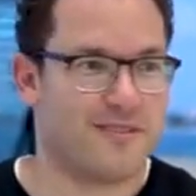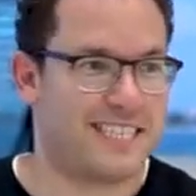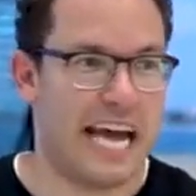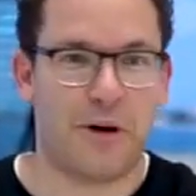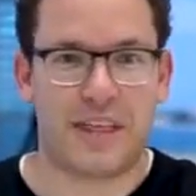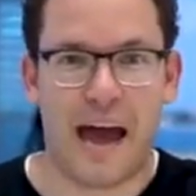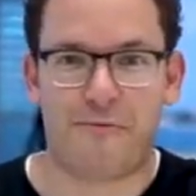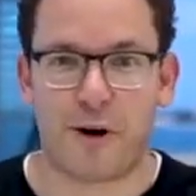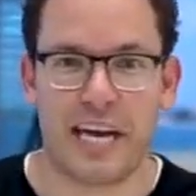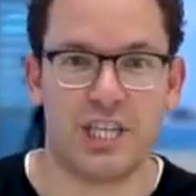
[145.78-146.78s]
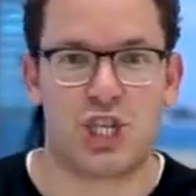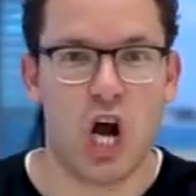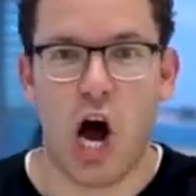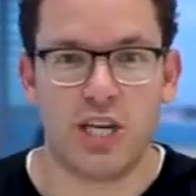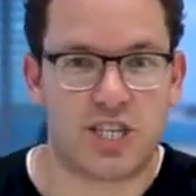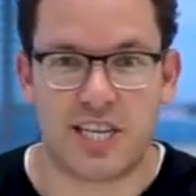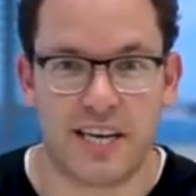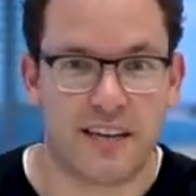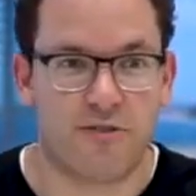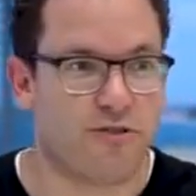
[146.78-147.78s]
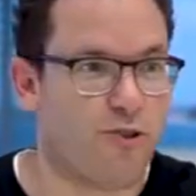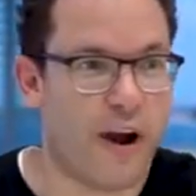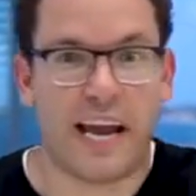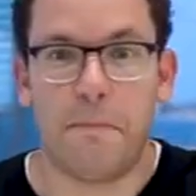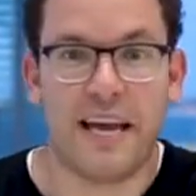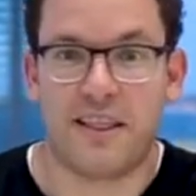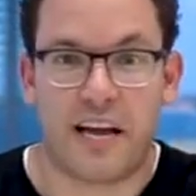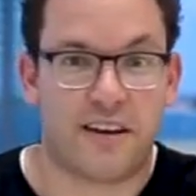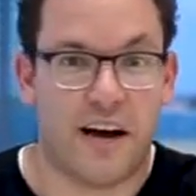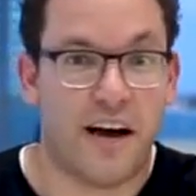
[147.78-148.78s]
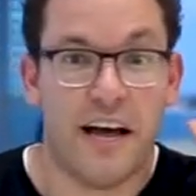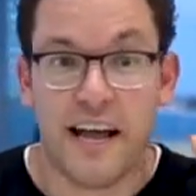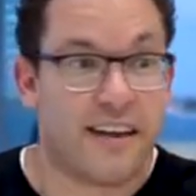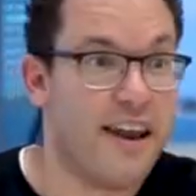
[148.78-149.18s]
South African judge to grade me like a